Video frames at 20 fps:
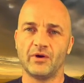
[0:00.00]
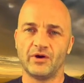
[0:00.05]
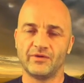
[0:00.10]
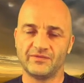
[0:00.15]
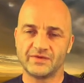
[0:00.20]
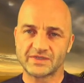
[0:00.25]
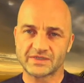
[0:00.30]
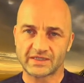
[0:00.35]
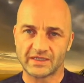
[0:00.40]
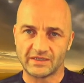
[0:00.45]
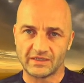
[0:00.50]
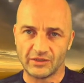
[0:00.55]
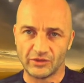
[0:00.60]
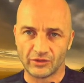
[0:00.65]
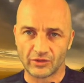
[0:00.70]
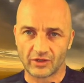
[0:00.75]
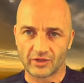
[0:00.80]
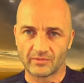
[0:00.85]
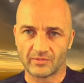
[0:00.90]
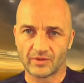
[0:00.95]
Obviously the
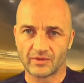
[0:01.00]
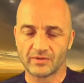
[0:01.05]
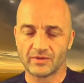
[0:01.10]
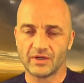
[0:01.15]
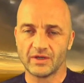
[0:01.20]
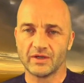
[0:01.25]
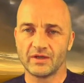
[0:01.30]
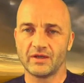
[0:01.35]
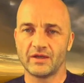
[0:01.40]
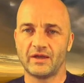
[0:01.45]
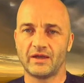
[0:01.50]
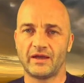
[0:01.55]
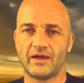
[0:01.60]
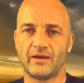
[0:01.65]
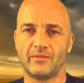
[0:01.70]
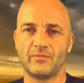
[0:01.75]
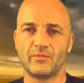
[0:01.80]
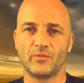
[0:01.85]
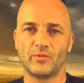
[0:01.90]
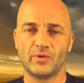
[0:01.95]
normal,
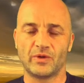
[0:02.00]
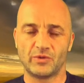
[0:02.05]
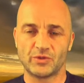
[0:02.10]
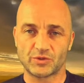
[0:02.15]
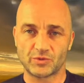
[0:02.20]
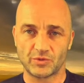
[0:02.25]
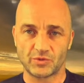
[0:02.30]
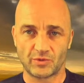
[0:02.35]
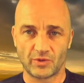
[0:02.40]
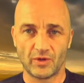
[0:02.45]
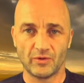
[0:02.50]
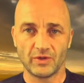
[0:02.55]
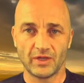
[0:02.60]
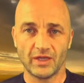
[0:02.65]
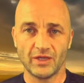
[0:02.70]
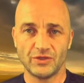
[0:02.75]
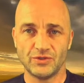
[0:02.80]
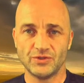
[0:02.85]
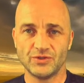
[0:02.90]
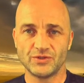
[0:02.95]
which we're all
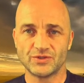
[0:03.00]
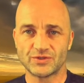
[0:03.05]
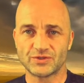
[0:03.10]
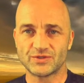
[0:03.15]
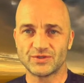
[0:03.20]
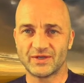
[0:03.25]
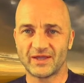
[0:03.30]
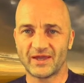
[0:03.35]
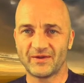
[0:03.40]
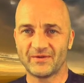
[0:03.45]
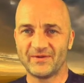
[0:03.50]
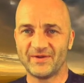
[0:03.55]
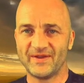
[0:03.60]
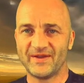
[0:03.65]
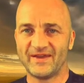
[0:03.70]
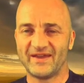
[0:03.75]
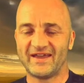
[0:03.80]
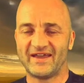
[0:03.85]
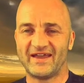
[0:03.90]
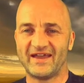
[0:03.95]
getting used to now,
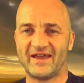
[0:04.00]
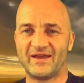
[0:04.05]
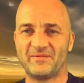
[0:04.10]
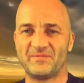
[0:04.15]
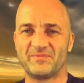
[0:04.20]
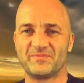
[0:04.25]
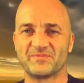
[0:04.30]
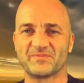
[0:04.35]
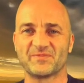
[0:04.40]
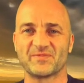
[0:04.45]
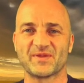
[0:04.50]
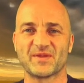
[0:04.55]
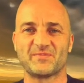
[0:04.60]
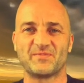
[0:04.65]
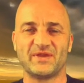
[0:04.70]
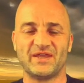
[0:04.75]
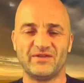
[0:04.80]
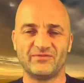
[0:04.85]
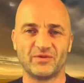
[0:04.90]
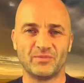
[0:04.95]

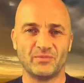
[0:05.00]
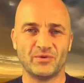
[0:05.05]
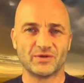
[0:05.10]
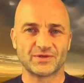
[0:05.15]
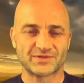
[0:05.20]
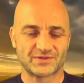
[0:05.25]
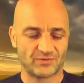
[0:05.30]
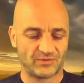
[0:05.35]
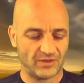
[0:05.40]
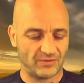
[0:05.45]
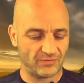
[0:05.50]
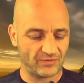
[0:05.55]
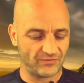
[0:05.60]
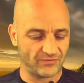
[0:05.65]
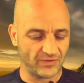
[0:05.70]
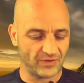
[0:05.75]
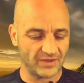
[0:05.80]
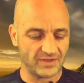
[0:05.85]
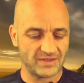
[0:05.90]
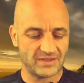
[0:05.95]
but even more so when we're
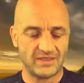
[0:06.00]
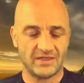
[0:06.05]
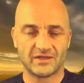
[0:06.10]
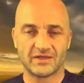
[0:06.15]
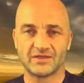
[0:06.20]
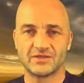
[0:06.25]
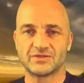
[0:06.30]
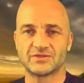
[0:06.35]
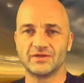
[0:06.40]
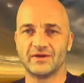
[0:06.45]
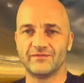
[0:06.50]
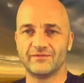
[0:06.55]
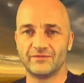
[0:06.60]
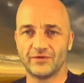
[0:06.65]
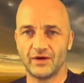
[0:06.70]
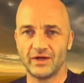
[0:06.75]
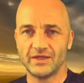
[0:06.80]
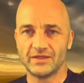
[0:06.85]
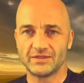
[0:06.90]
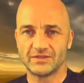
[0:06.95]
volunteering, to
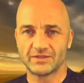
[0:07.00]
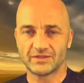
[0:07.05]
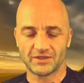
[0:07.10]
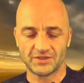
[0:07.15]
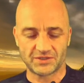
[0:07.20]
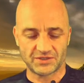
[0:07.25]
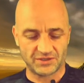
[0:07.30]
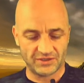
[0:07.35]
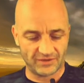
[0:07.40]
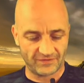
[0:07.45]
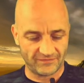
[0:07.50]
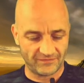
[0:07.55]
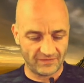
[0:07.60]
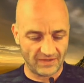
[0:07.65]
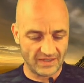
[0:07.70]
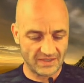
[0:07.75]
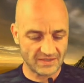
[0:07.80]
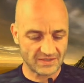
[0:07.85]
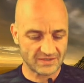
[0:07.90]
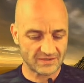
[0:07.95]
avoid touching your
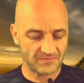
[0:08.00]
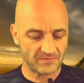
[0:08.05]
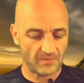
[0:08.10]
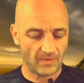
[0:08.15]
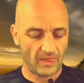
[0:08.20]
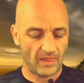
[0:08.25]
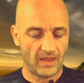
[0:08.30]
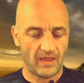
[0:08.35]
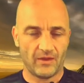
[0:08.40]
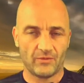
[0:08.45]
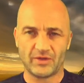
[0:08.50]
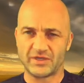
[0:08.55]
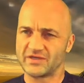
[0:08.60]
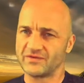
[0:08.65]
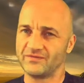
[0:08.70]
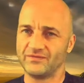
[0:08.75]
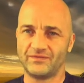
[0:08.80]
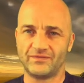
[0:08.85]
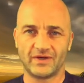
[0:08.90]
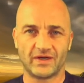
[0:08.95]
face, which
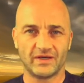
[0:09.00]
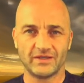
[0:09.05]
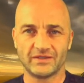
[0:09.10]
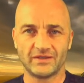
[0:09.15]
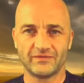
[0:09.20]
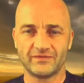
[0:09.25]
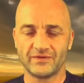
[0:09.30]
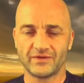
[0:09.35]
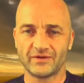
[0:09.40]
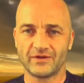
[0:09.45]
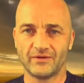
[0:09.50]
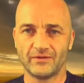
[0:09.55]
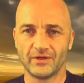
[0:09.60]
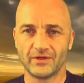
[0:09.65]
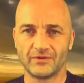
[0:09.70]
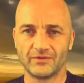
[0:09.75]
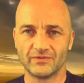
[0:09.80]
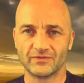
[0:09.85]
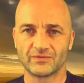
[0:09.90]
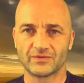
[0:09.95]
is very difficult,
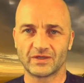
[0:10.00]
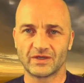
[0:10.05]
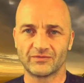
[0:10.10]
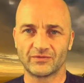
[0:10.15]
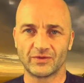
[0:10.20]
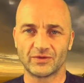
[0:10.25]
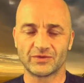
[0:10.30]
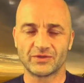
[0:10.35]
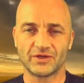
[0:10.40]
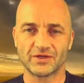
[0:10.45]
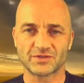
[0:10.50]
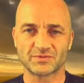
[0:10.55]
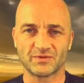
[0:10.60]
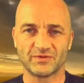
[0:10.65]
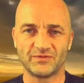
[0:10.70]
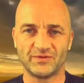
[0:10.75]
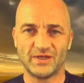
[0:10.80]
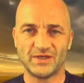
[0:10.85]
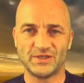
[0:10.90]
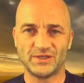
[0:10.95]
and hopefully I've not touched my
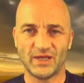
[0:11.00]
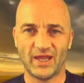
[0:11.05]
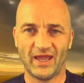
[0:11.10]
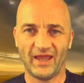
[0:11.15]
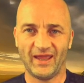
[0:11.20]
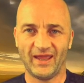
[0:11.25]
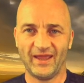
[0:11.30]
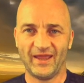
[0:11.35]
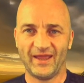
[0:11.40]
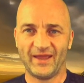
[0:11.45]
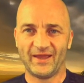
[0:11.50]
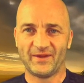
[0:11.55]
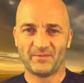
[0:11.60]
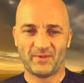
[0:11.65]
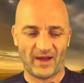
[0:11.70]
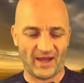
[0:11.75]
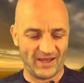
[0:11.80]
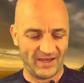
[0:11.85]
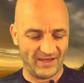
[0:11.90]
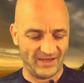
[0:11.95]
face yet,
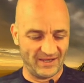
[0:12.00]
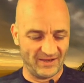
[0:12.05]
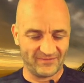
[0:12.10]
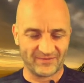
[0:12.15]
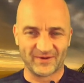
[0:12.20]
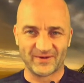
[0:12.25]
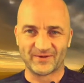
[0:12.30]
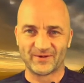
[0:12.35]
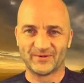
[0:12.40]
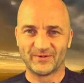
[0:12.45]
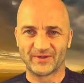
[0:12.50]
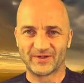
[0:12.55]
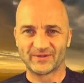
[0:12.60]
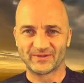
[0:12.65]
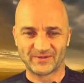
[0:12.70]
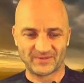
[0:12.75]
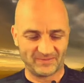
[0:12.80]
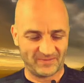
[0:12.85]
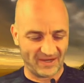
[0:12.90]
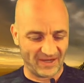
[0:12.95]
but I never know when I
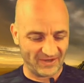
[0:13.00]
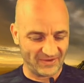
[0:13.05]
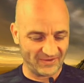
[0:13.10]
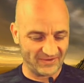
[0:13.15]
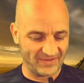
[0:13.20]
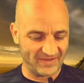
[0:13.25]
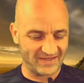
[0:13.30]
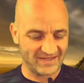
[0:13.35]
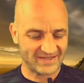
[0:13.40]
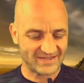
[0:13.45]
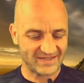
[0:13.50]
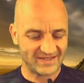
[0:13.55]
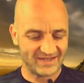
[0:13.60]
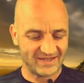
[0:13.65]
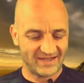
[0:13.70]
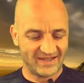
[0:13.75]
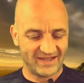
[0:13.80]
look back on this.